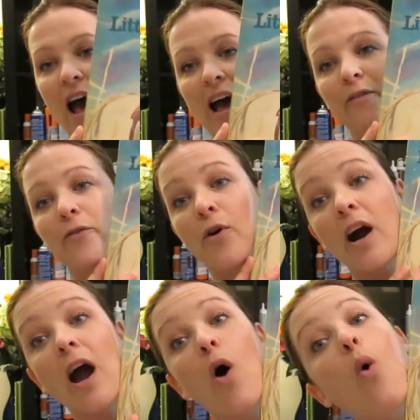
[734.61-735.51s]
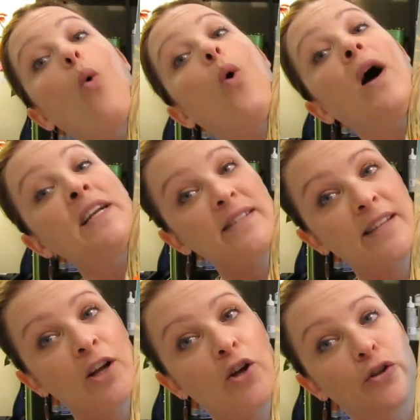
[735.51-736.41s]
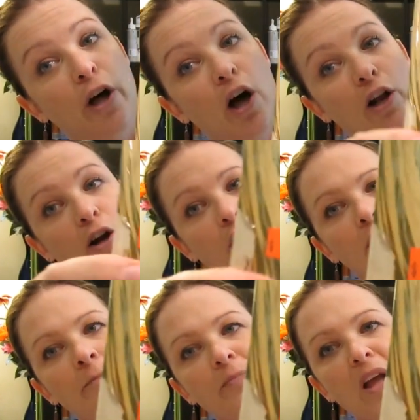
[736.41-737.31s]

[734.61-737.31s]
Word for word: I, for one single dollar,